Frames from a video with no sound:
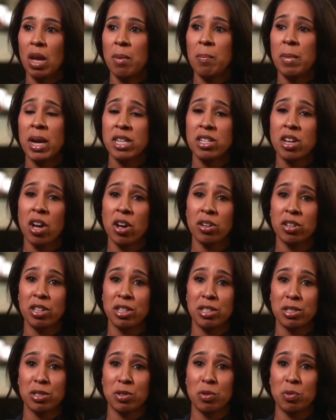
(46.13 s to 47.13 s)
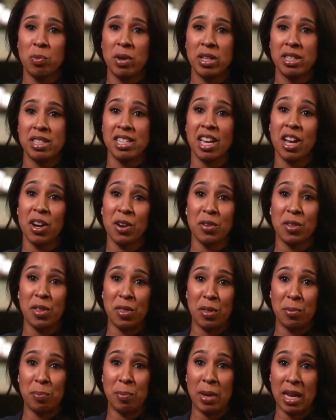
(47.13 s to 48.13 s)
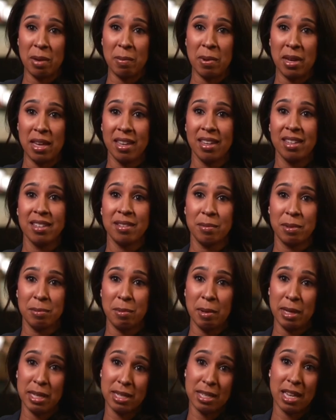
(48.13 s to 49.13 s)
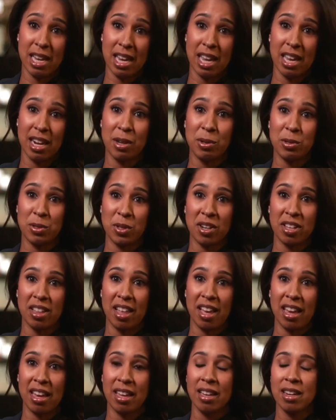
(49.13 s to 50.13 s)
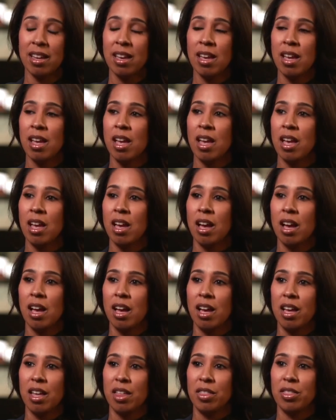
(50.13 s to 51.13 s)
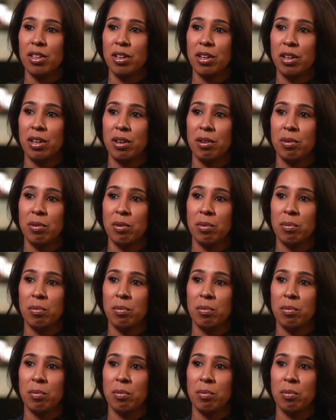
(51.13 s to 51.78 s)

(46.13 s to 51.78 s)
My daughter is 2 months younger than the baby Diana, who's our client. The